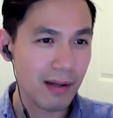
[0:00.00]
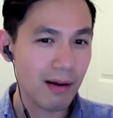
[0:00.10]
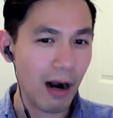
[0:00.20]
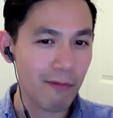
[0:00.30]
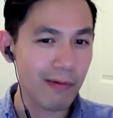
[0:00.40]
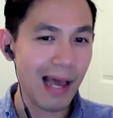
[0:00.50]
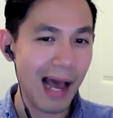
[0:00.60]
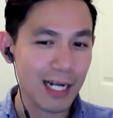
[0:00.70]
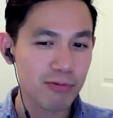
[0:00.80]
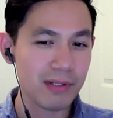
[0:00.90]
Are we
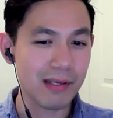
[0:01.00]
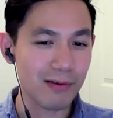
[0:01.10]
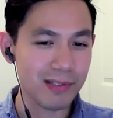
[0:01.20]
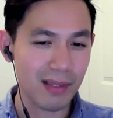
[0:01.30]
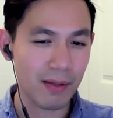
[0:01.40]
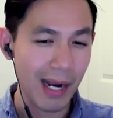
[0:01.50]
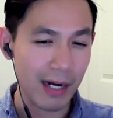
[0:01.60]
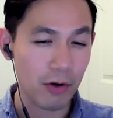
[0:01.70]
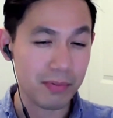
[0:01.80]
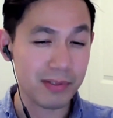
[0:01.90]
actually using the
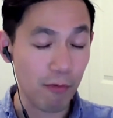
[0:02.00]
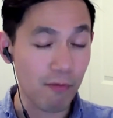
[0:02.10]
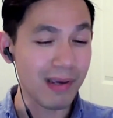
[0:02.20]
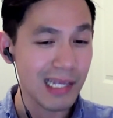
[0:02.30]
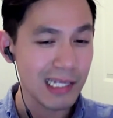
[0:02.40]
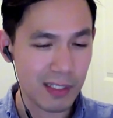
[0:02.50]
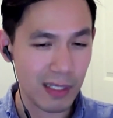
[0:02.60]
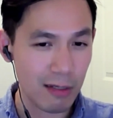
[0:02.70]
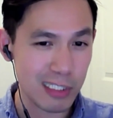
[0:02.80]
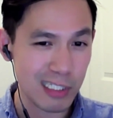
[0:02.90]
microbes that we need to
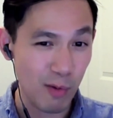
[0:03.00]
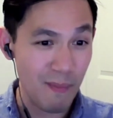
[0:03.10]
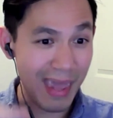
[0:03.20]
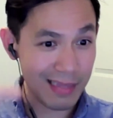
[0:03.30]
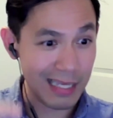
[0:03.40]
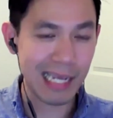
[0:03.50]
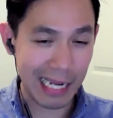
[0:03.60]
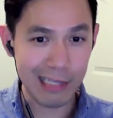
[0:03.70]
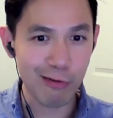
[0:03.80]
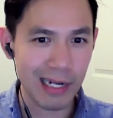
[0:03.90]
use to make this
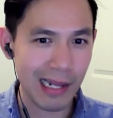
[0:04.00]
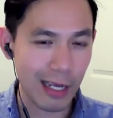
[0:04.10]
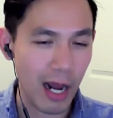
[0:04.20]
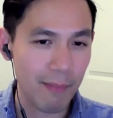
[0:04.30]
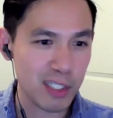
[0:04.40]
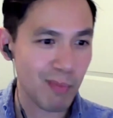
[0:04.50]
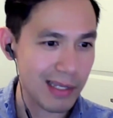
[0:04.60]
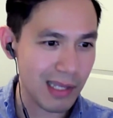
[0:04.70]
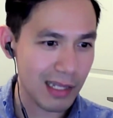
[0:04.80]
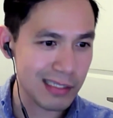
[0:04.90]
unit economics make
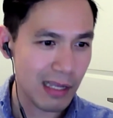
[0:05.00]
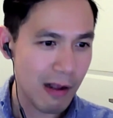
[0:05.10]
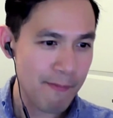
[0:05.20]
sense?